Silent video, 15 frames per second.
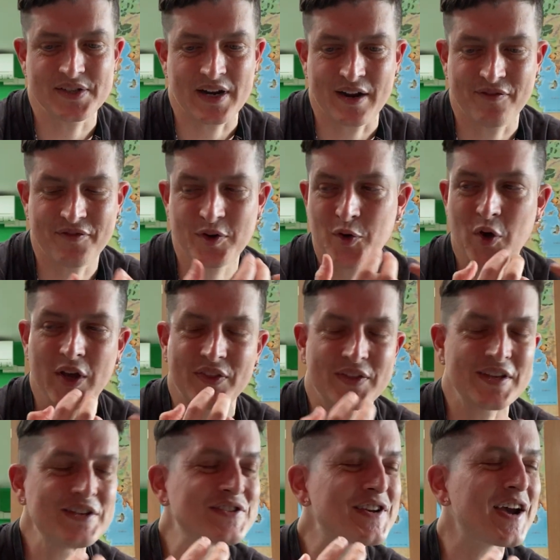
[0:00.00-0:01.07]
And I feel like
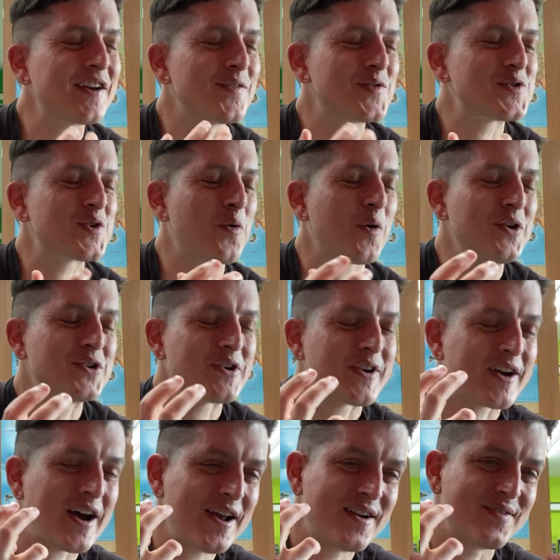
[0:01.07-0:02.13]
these kind of stories are
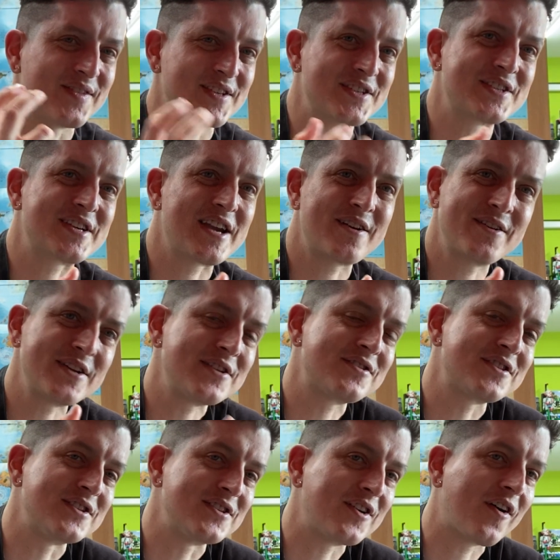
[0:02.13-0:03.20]
kind of the scariest
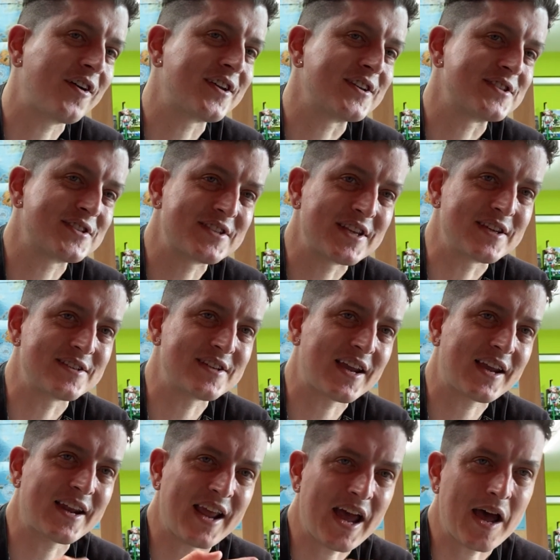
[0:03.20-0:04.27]
and darkest things that
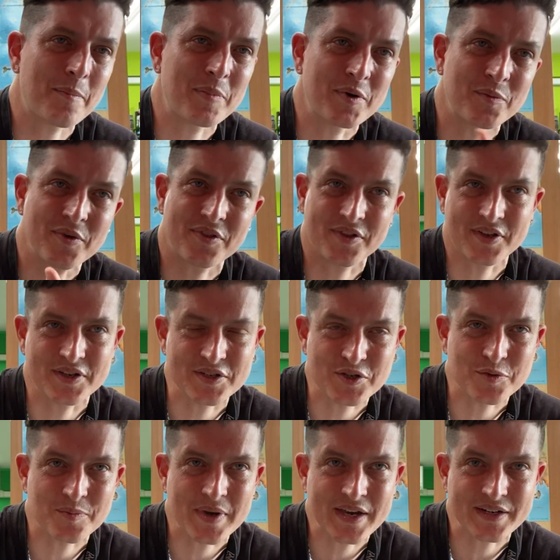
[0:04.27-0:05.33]
can happen within
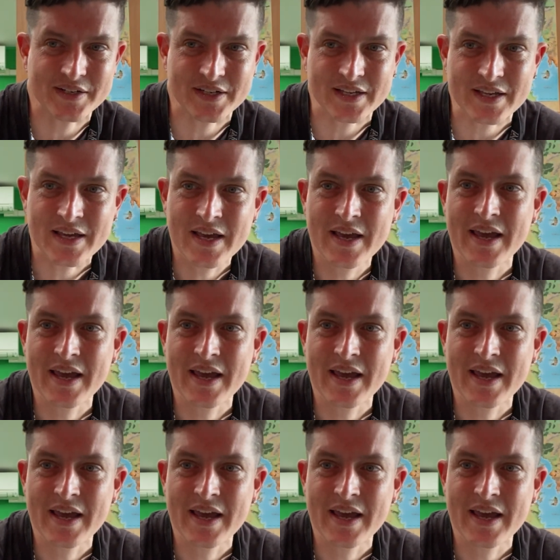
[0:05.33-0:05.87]
humanity.